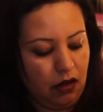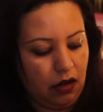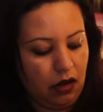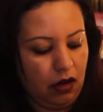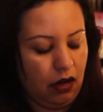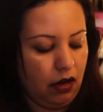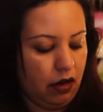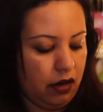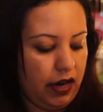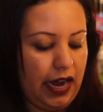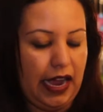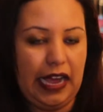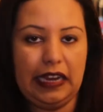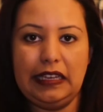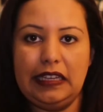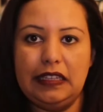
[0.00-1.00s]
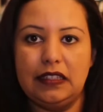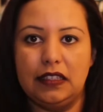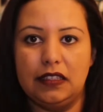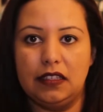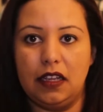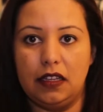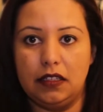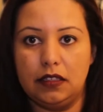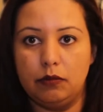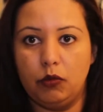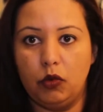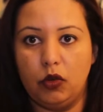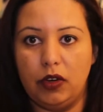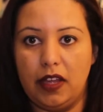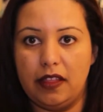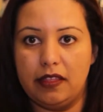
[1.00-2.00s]
are at least a size
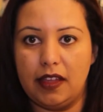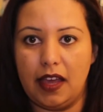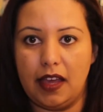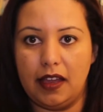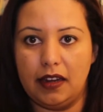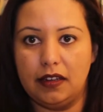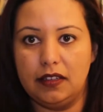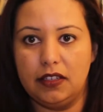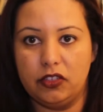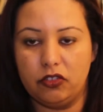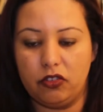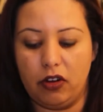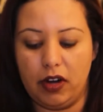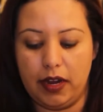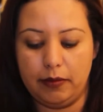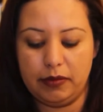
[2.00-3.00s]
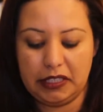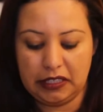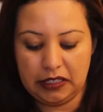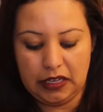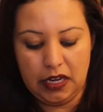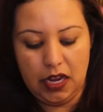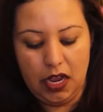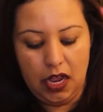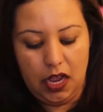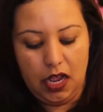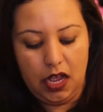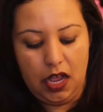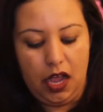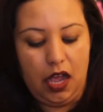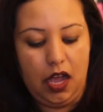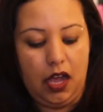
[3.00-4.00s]
smaller than described.
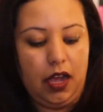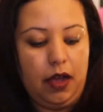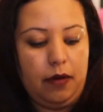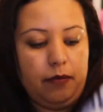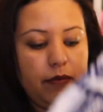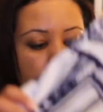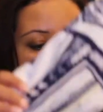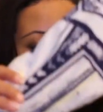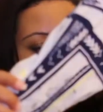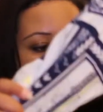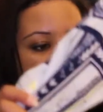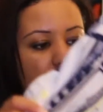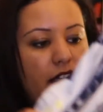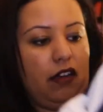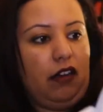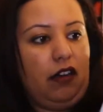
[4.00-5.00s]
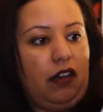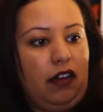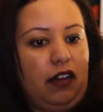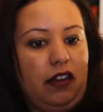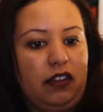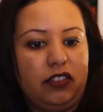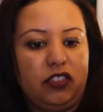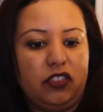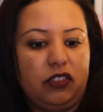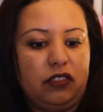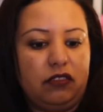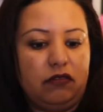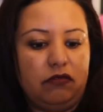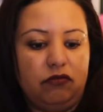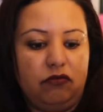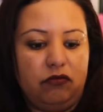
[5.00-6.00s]
Um, they are
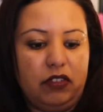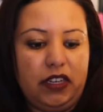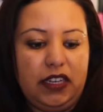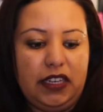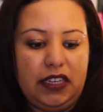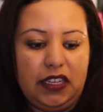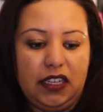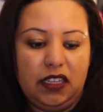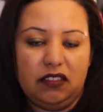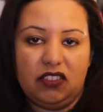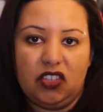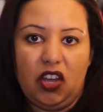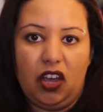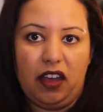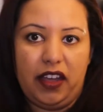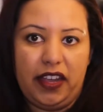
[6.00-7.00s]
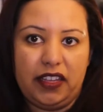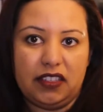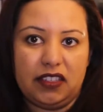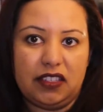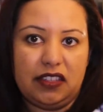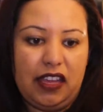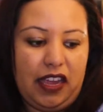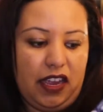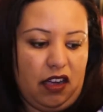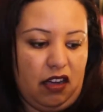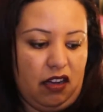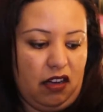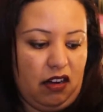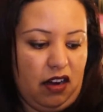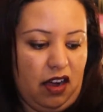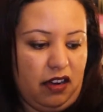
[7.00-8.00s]
really tight they
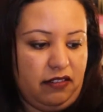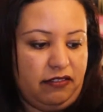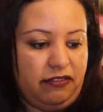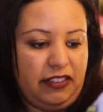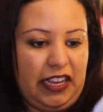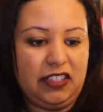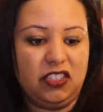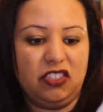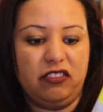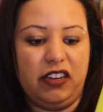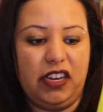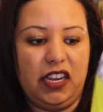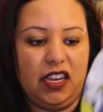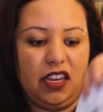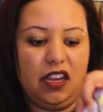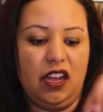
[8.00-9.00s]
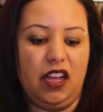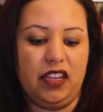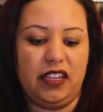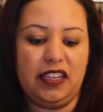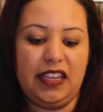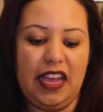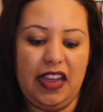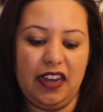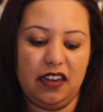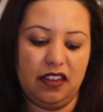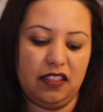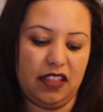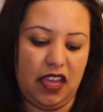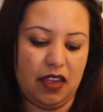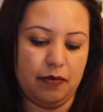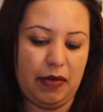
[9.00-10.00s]
are unflattering again
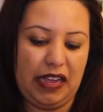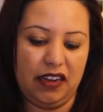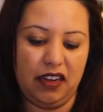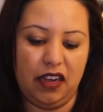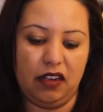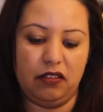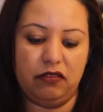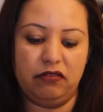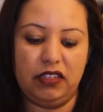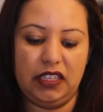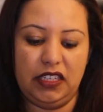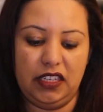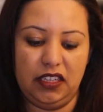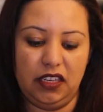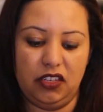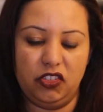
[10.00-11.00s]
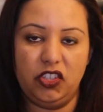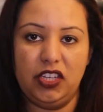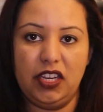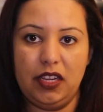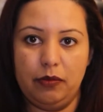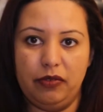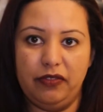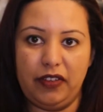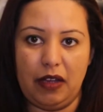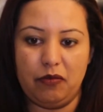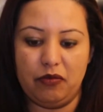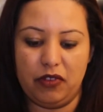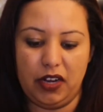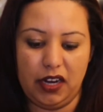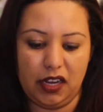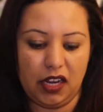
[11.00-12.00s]
they are made out of really cheap
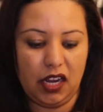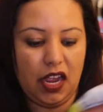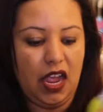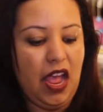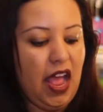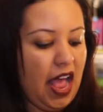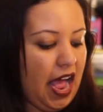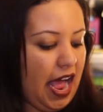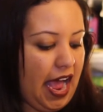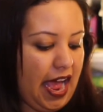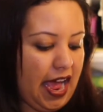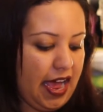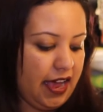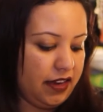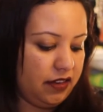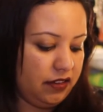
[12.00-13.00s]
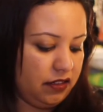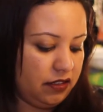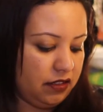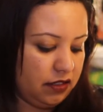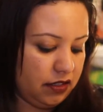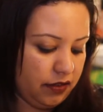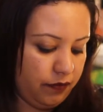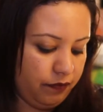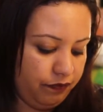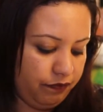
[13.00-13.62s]
fabric and